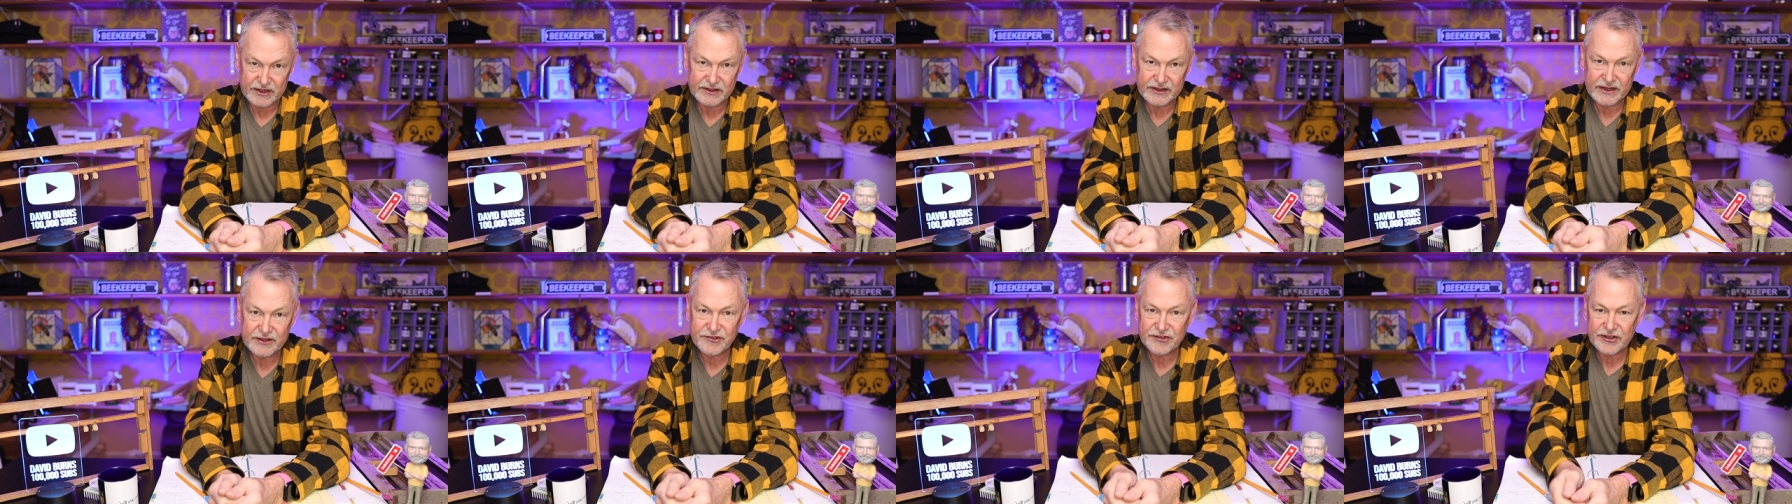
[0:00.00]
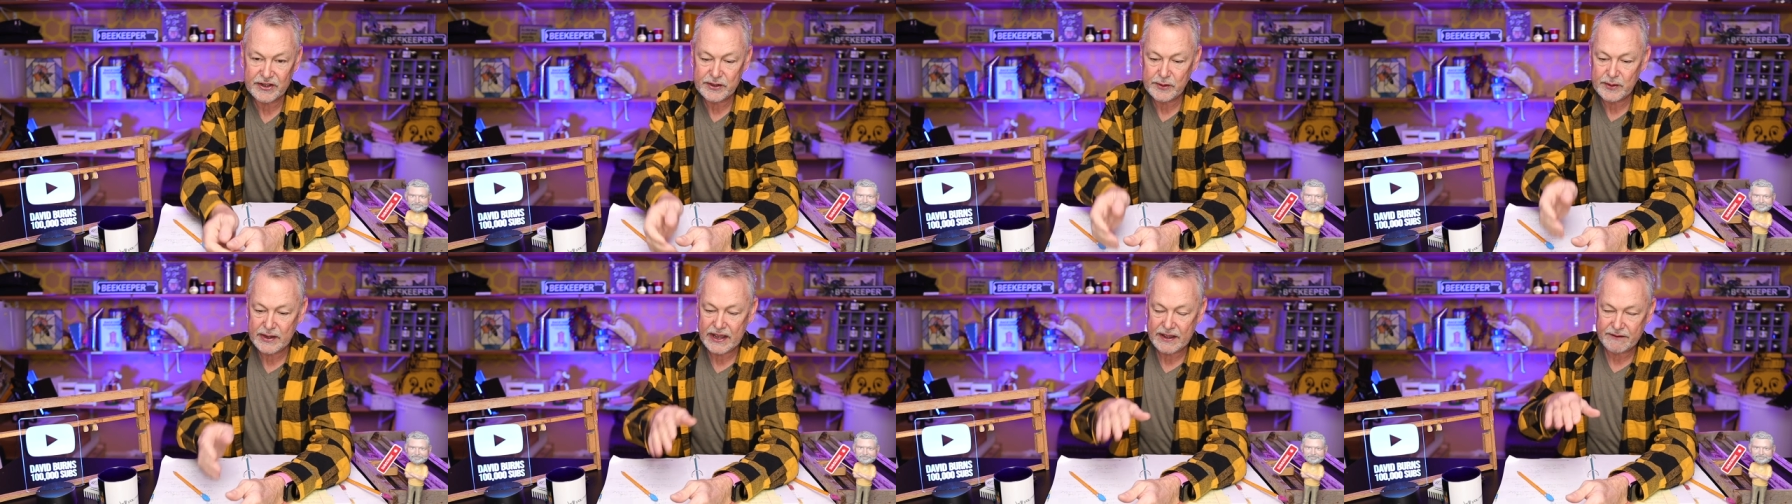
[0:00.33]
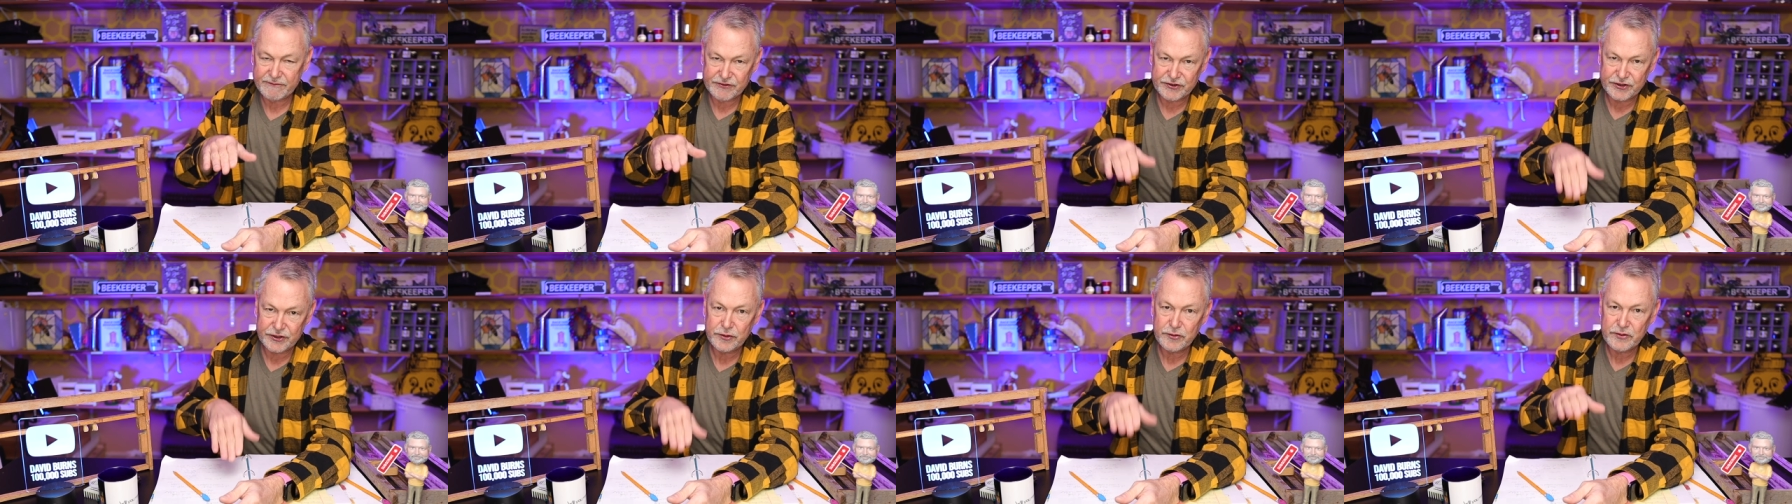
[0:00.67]
Let's say you
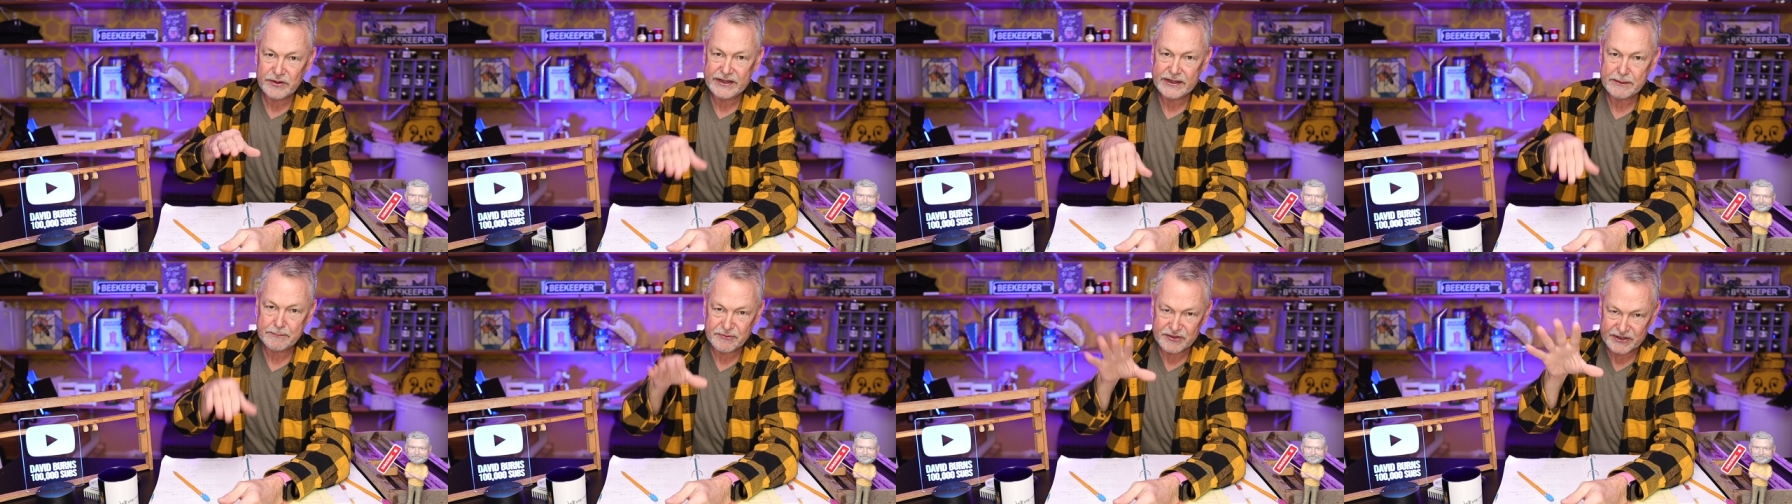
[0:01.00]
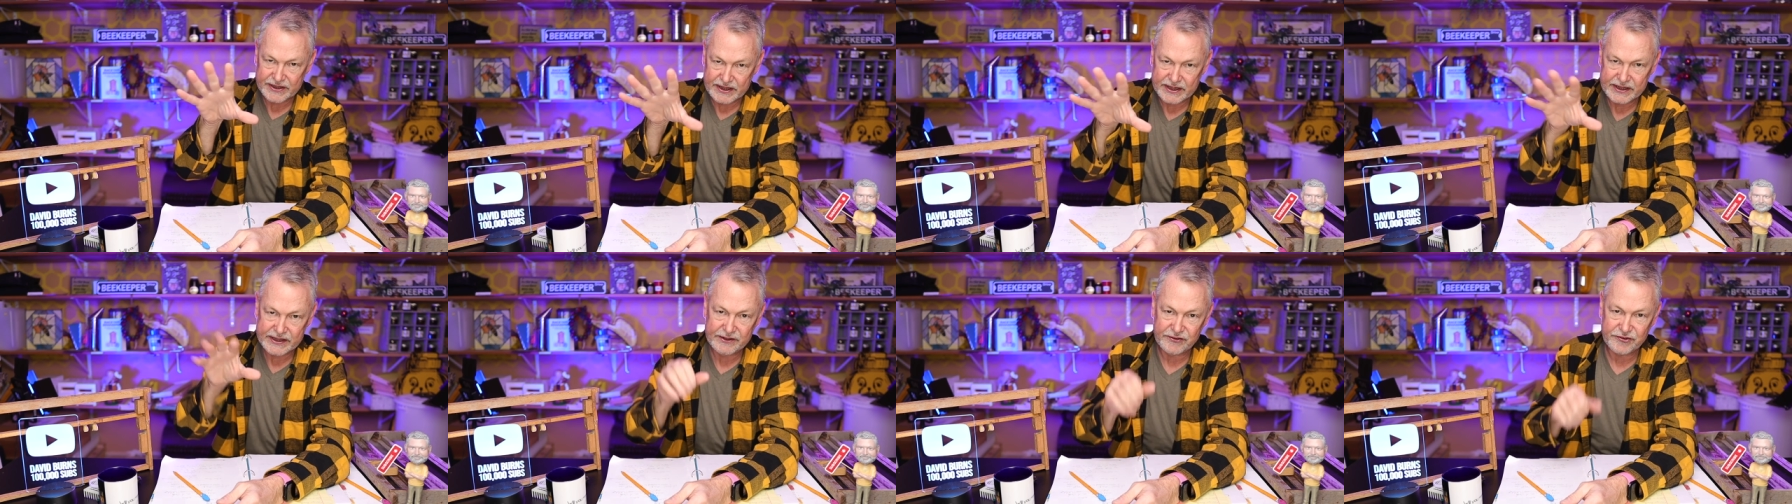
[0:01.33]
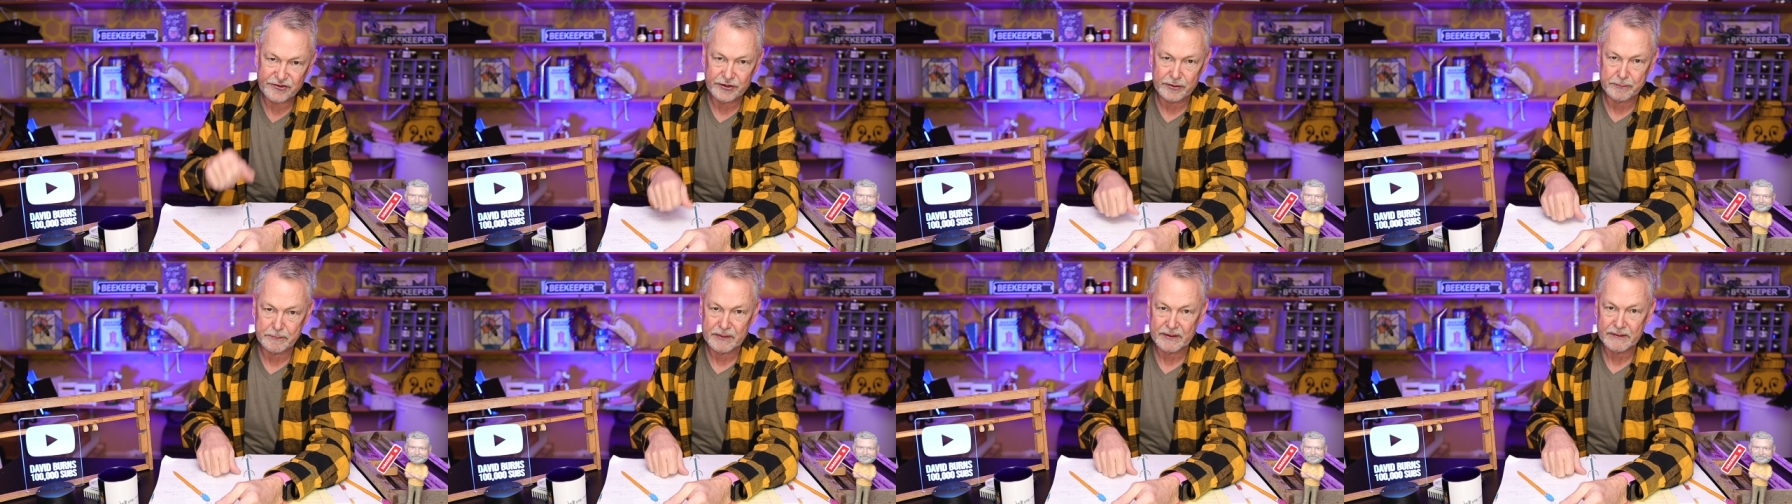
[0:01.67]
have two deeps and a honey
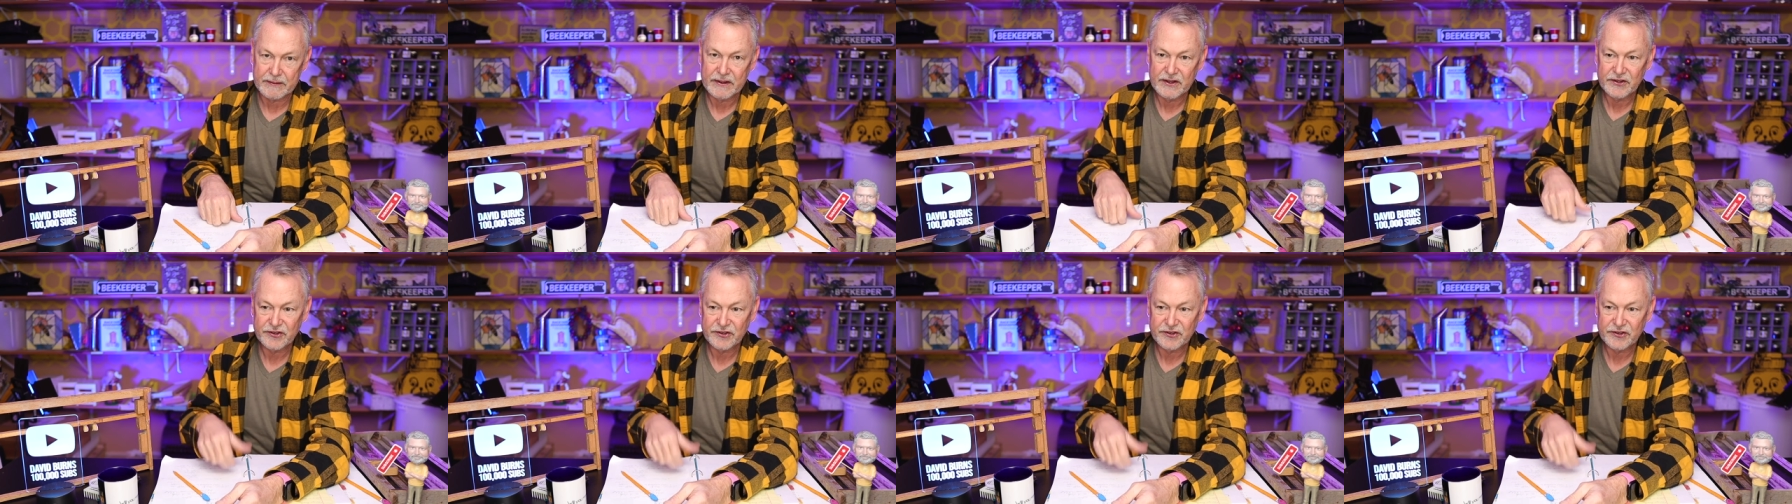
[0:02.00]
super.